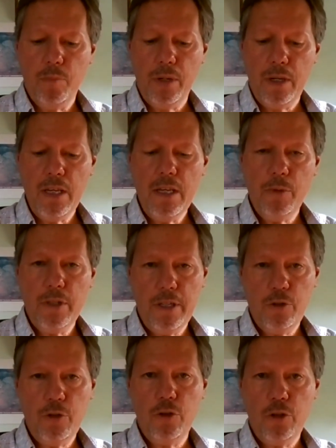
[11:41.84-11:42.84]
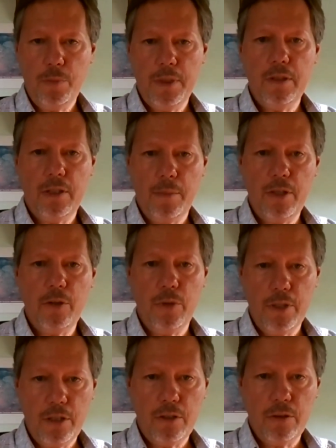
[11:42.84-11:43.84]
but he really introduced me to some of these
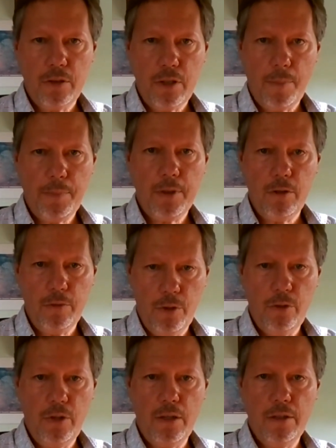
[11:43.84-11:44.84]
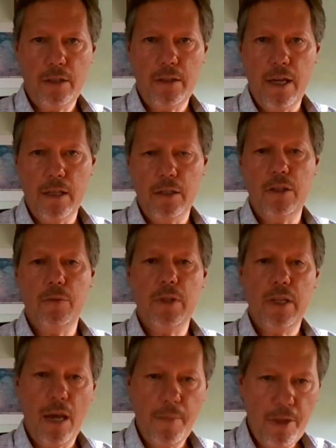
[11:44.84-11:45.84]
really skeptical views on technology
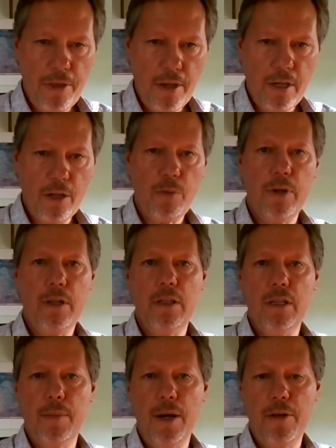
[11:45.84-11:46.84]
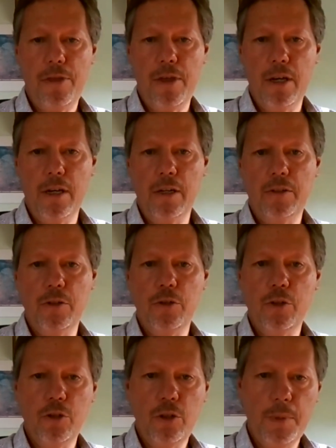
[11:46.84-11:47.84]
really got me thinking critically about things
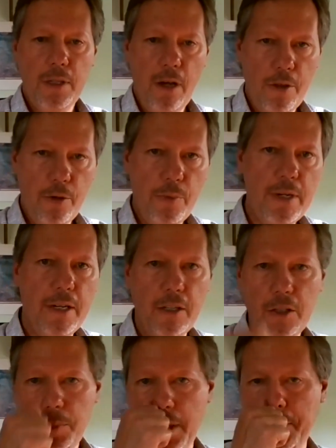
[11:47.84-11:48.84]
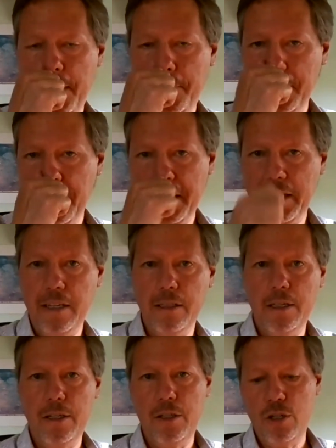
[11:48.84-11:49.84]
introduced me to other readings by people like
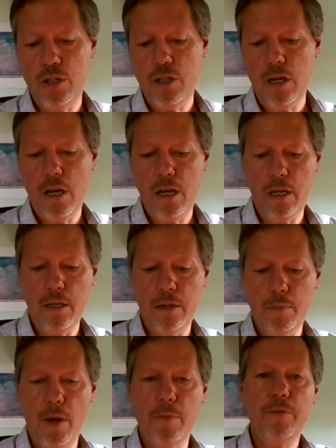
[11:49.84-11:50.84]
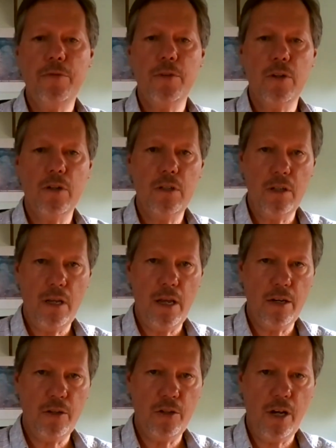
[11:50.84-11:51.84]
illich and mumford
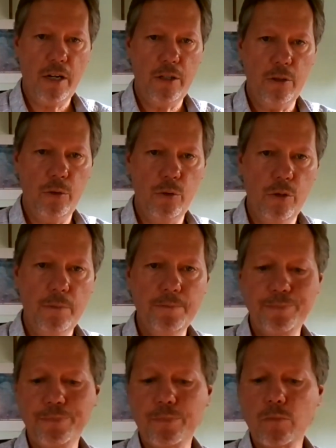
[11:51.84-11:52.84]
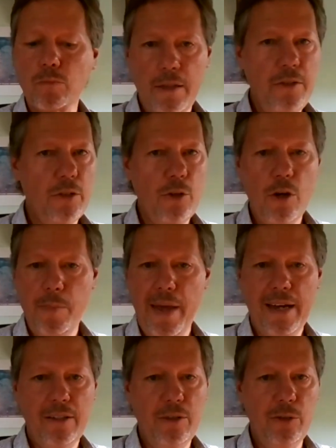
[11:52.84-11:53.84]
and jacques ellul and this is going
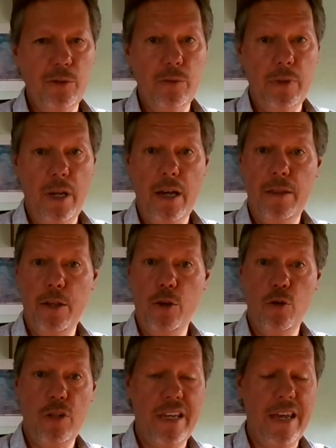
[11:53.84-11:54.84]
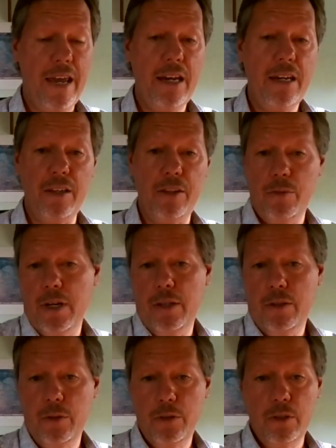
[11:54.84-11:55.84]
back to yeah the early 80s
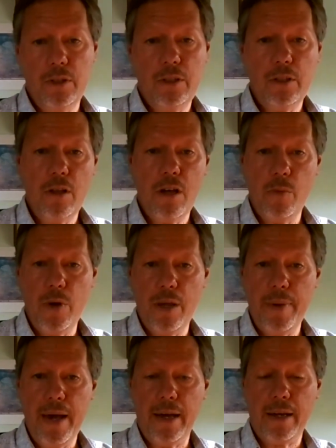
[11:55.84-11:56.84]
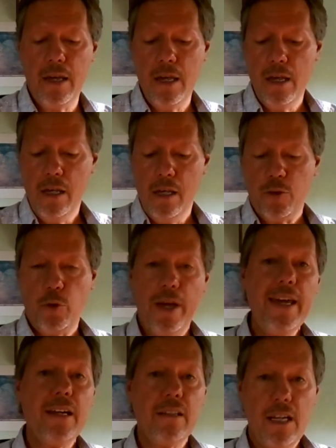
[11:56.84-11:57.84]
right so it's a, it's a long way back so
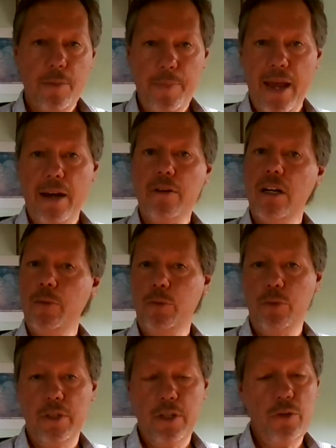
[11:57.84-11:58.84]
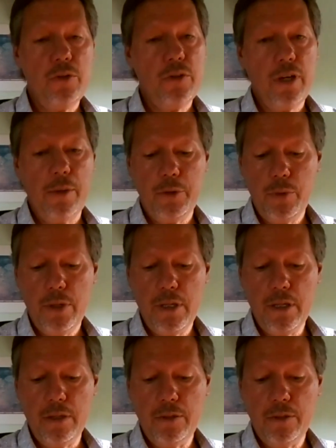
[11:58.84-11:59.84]
i had a lot of background i was really interested i was
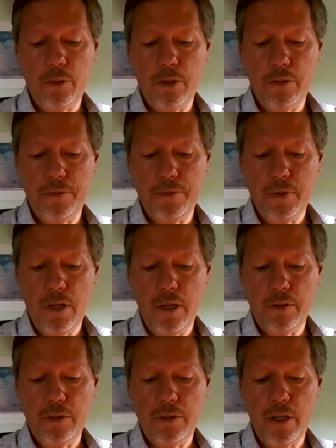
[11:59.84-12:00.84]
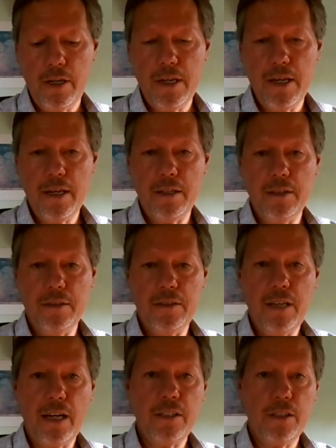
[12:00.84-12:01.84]
really sort of uh, studying
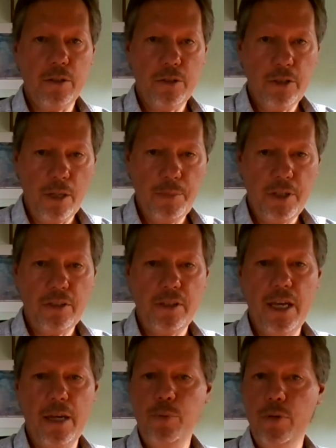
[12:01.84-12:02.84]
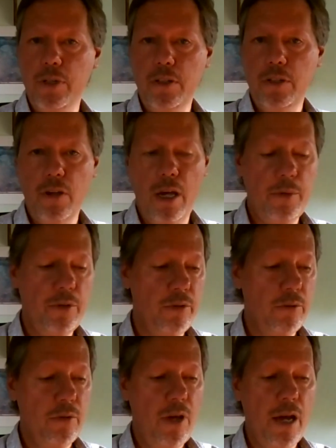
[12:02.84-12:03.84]
technical subjects at that point so i
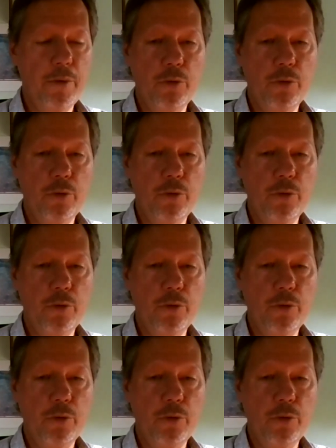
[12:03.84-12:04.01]
was i